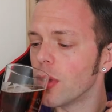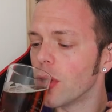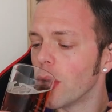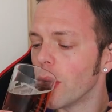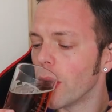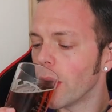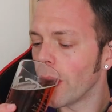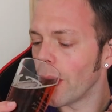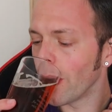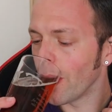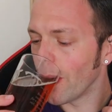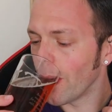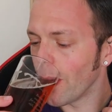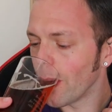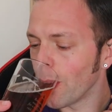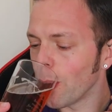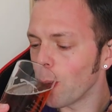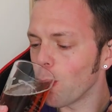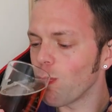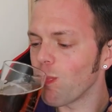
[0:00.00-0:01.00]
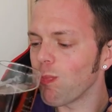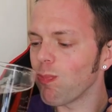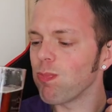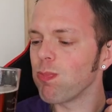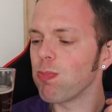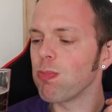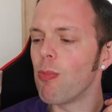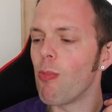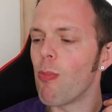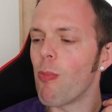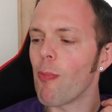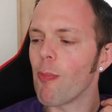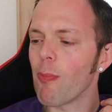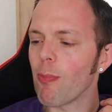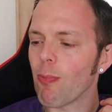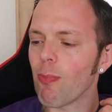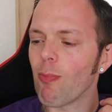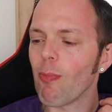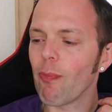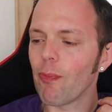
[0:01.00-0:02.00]

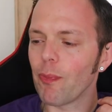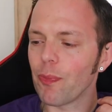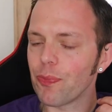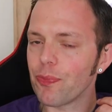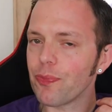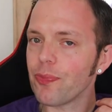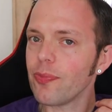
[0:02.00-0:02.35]
(silence)